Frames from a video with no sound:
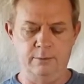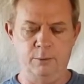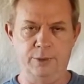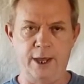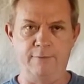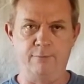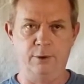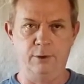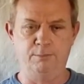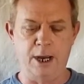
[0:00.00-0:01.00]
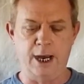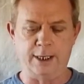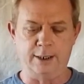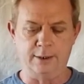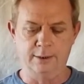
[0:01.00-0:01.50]
with that full
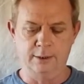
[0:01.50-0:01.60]
pocket,